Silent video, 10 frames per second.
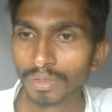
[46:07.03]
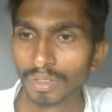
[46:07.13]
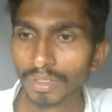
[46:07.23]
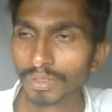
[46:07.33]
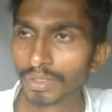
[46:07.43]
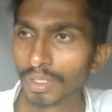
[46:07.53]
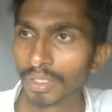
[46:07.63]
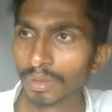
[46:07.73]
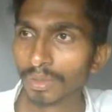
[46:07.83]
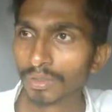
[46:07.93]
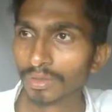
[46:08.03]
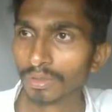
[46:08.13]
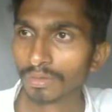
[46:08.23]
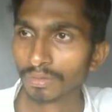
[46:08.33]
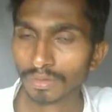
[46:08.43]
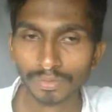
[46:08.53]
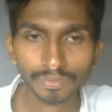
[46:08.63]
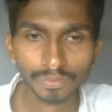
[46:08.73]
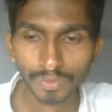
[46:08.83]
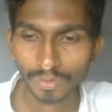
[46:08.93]
Is still unable to download.
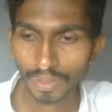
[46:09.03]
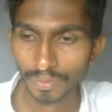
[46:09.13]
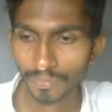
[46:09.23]
Okay.